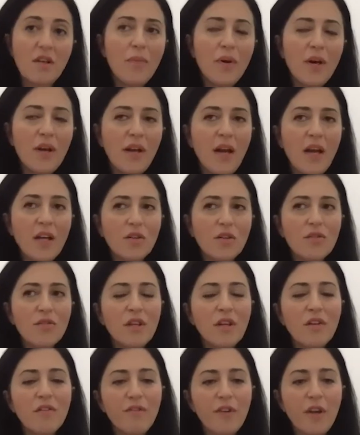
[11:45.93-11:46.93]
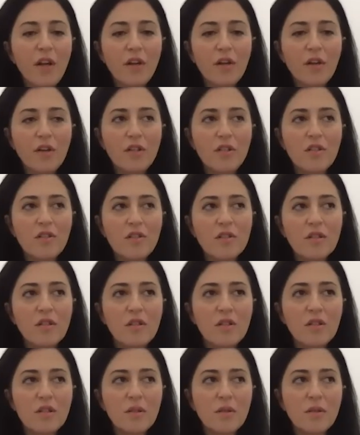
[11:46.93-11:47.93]
But I don't think failure
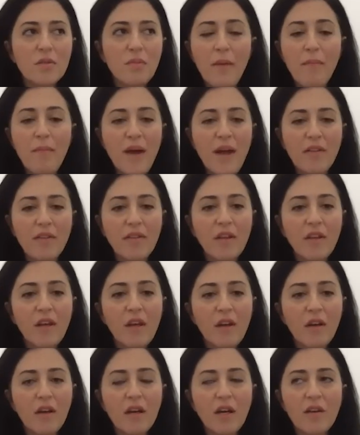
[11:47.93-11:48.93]
is a bad thing.